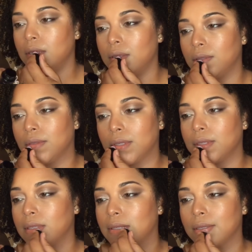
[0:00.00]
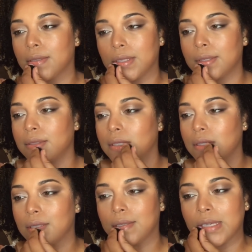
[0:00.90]

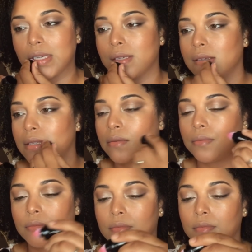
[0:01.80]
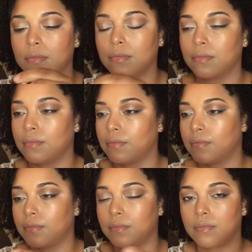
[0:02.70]

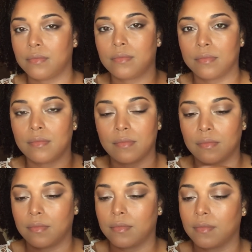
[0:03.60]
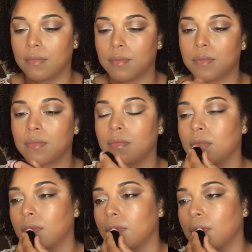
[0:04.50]

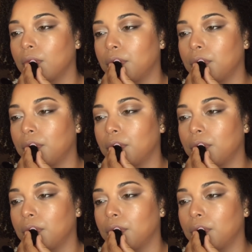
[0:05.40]
(no one is talking)